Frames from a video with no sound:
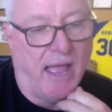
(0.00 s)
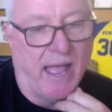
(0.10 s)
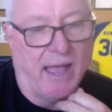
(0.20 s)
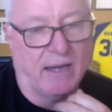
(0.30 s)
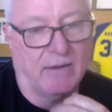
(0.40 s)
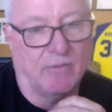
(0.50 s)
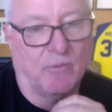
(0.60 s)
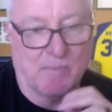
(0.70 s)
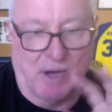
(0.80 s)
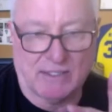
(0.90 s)
And
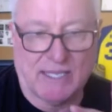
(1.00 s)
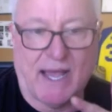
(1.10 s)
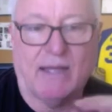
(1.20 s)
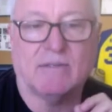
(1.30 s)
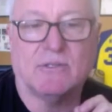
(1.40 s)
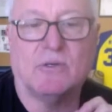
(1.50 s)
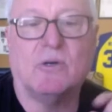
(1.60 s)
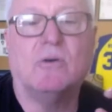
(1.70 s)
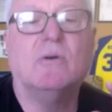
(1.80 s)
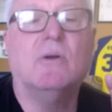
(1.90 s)
we bought that
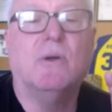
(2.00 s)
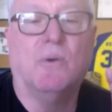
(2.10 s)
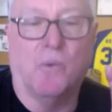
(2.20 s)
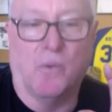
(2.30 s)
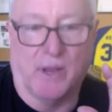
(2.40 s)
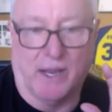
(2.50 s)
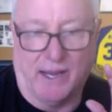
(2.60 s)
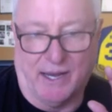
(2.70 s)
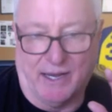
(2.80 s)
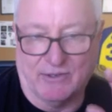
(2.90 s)
tool.
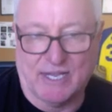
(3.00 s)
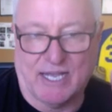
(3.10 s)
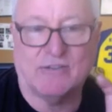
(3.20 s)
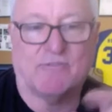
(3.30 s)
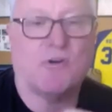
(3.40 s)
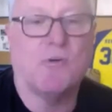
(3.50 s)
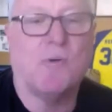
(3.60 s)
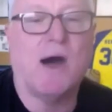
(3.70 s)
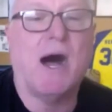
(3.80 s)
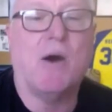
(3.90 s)
We tested for a
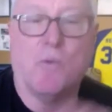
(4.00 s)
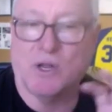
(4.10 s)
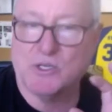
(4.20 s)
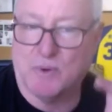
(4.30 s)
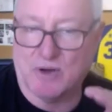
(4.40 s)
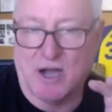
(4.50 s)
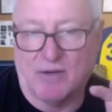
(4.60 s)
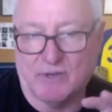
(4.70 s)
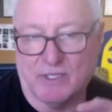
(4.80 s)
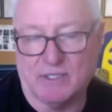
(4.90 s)
while, and once we were
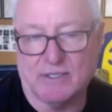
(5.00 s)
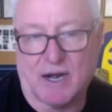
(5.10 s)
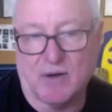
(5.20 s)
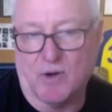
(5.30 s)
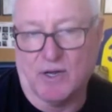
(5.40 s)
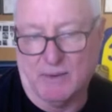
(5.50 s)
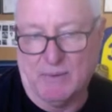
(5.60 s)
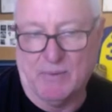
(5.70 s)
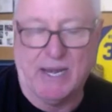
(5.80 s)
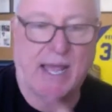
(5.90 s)
confident the tire worked, then
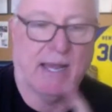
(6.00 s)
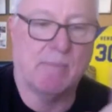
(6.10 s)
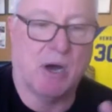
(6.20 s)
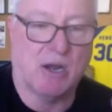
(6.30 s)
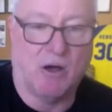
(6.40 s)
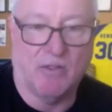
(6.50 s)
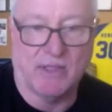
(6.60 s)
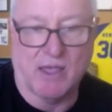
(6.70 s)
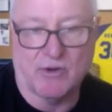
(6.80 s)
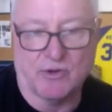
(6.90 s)
we went ahead and bought all
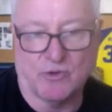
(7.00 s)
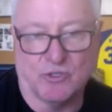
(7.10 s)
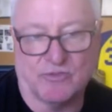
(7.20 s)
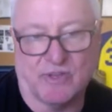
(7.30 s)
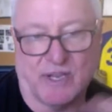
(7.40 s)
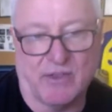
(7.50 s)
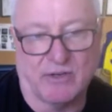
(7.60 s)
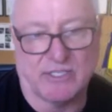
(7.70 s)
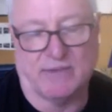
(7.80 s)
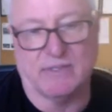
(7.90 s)
the other tools for the other
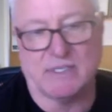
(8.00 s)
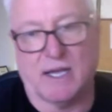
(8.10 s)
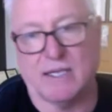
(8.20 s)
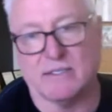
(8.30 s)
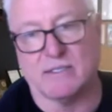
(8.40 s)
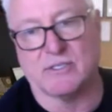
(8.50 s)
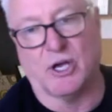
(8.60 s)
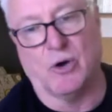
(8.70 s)
7 sizes.